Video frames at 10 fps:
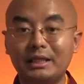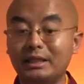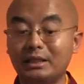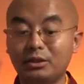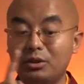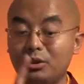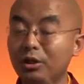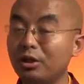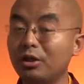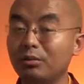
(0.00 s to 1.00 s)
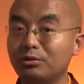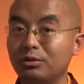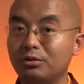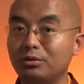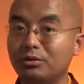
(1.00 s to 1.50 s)
There's third option.
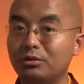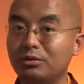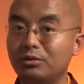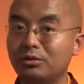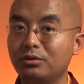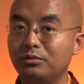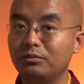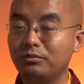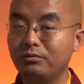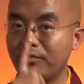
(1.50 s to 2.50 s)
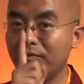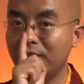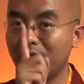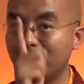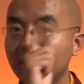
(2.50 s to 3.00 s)

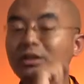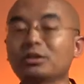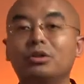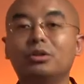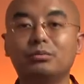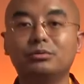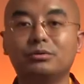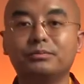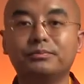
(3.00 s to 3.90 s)
There is third option.